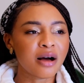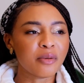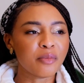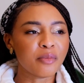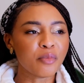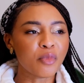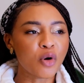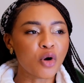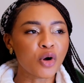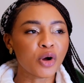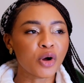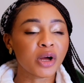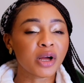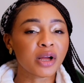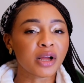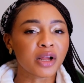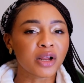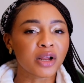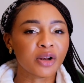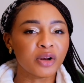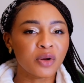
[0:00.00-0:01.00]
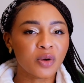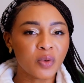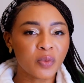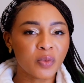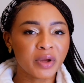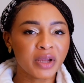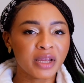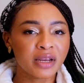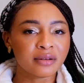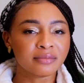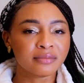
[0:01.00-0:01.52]
more
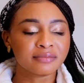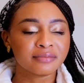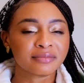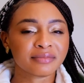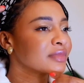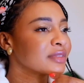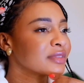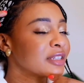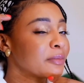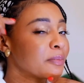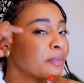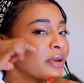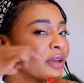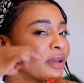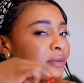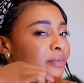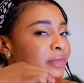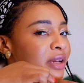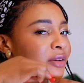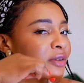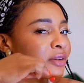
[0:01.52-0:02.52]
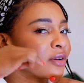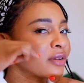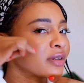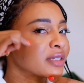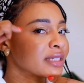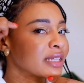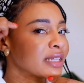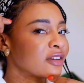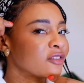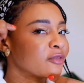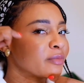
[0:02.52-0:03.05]
glowing. The pigment on the
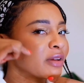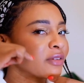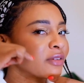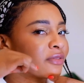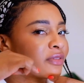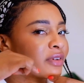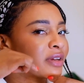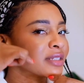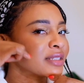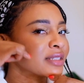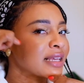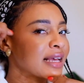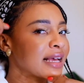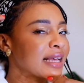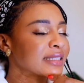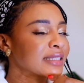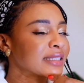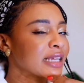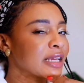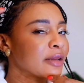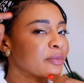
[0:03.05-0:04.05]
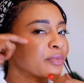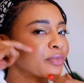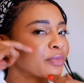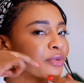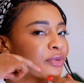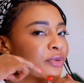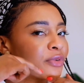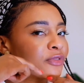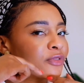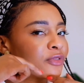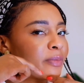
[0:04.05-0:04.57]
side of my face has
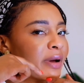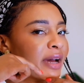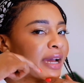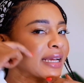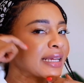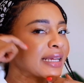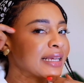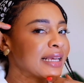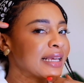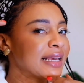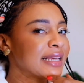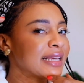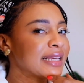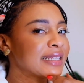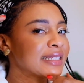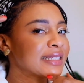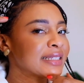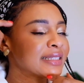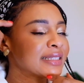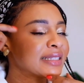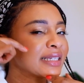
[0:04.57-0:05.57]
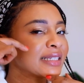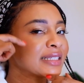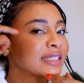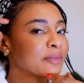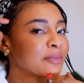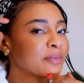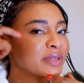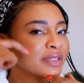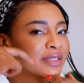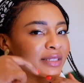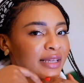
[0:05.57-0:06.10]
improved by
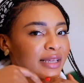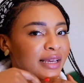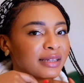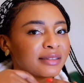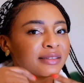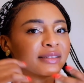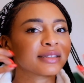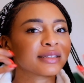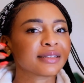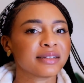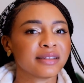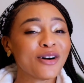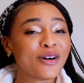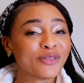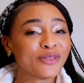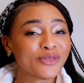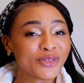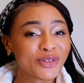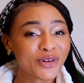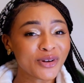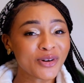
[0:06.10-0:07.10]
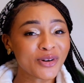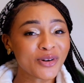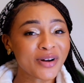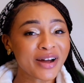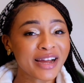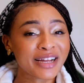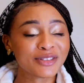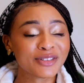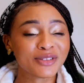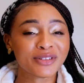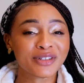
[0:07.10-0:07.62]
60%. Although
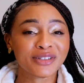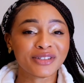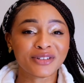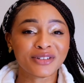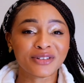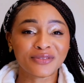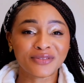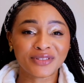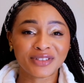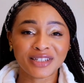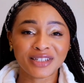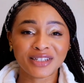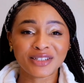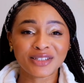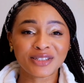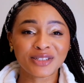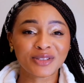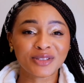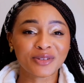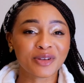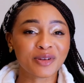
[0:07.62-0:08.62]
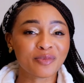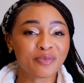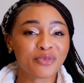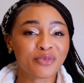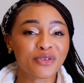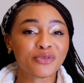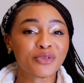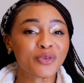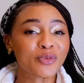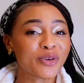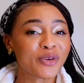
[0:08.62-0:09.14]
I do a lot of things to
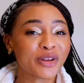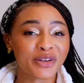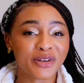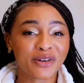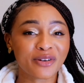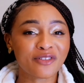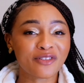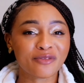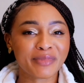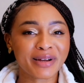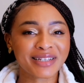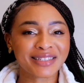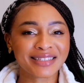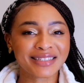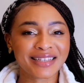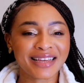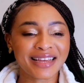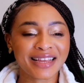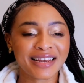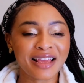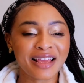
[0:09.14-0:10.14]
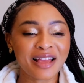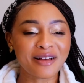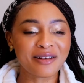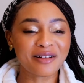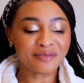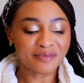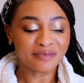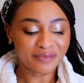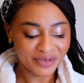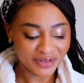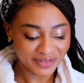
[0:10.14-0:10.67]
improve the quality of my skin,
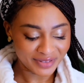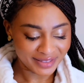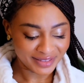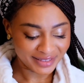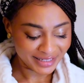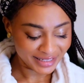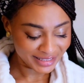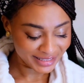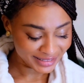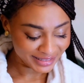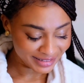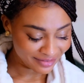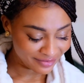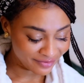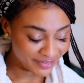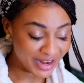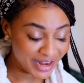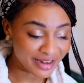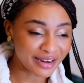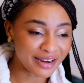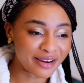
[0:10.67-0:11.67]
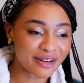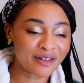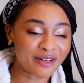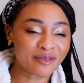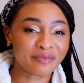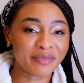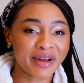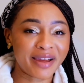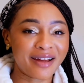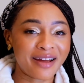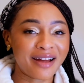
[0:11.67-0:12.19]
but this right here
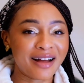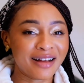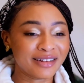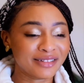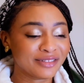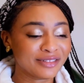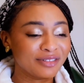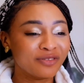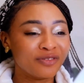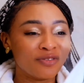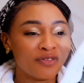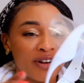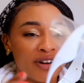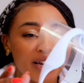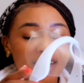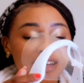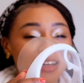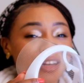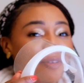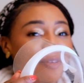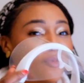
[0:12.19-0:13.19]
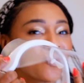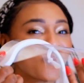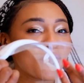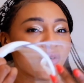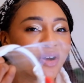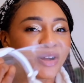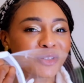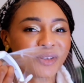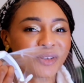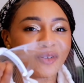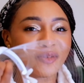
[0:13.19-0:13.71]
on my hand really
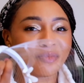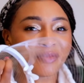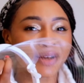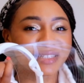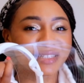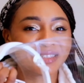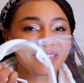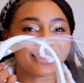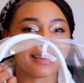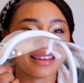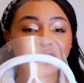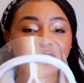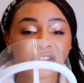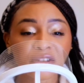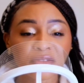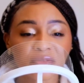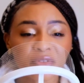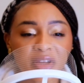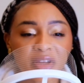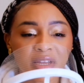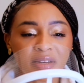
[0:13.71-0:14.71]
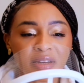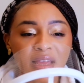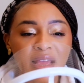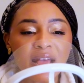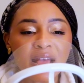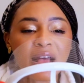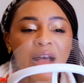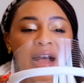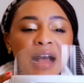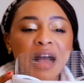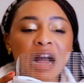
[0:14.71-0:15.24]
worked on my skin. I love it.
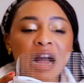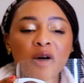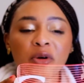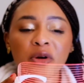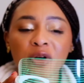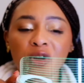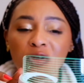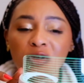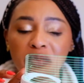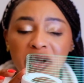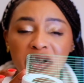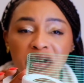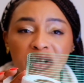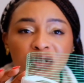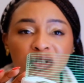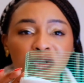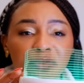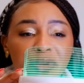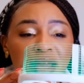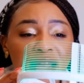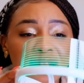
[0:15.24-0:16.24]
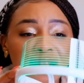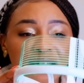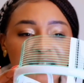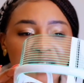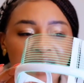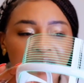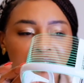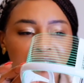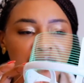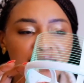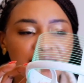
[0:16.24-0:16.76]
I recommend it to my
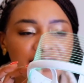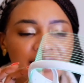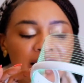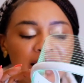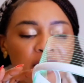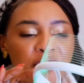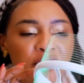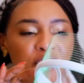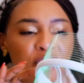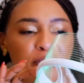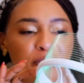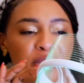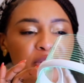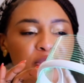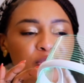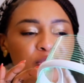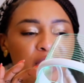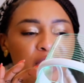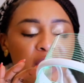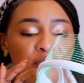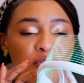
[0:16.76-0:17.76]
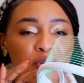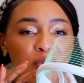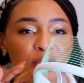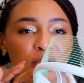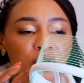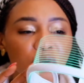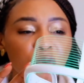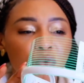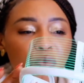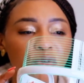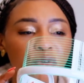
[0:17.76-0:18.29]
clients. I recommend it to
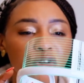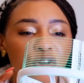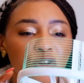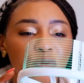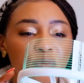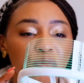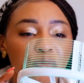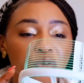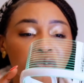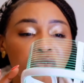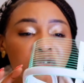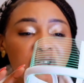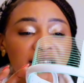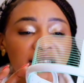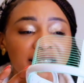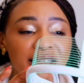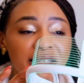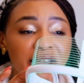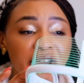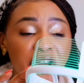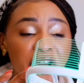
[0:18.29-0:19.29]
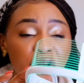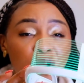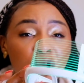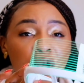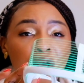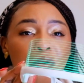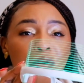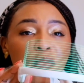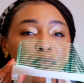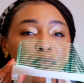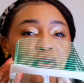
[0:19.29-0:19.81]
everyone who want to improve their skin.
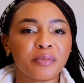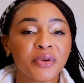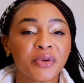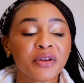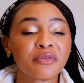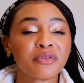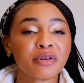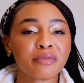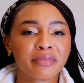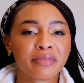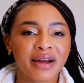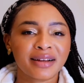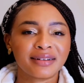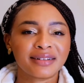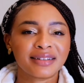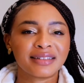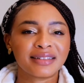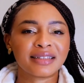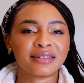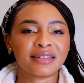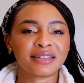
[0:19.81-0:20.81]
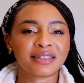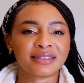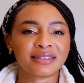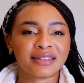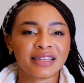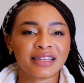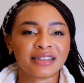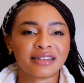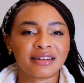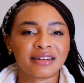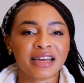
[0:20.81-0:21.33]
Be reminded that this
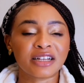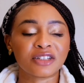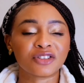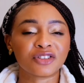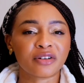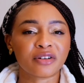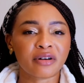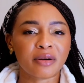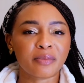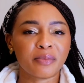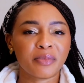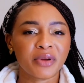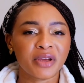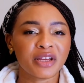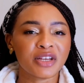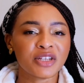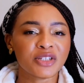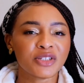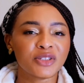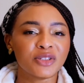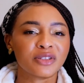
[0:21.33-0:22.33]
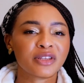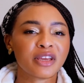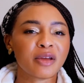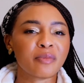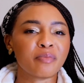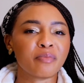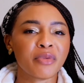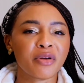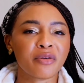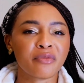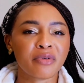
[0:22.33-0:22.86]
LED light therapy is not a
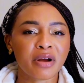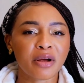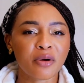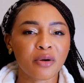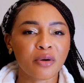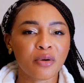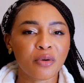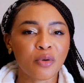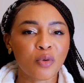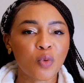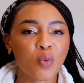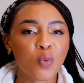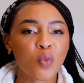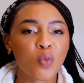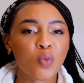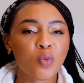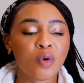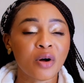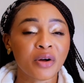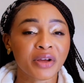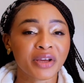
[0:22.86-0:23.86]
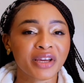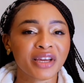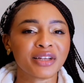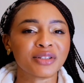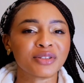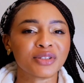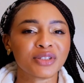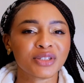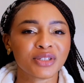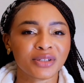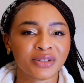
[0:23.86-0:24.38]
miracle
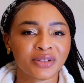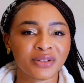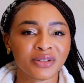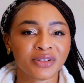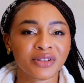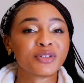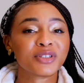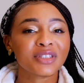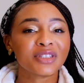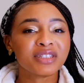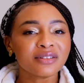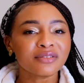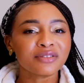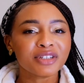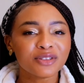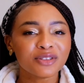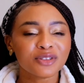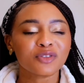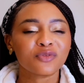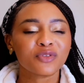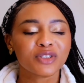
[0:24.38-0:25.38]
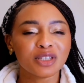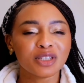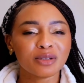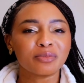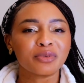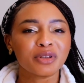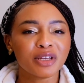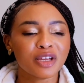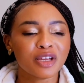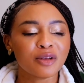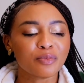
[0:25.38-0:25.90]
working tool. You still need to
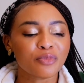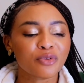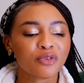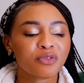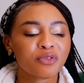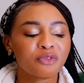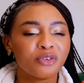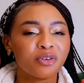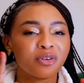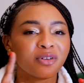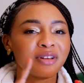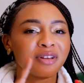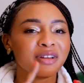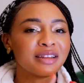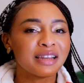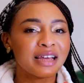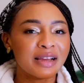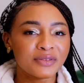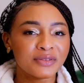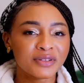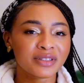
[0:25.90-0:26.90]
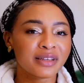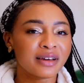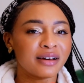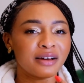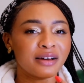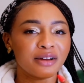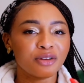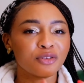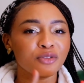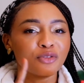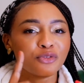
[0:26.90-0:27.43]
visibly improve your
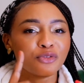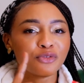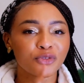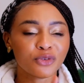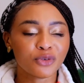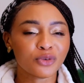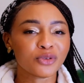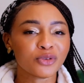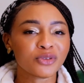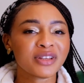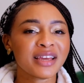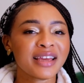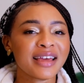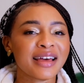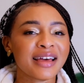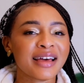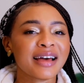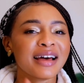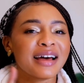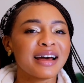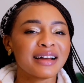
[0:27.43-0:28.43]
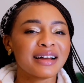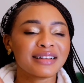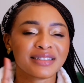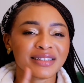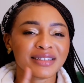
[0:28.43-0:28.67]
lifestyle, food, and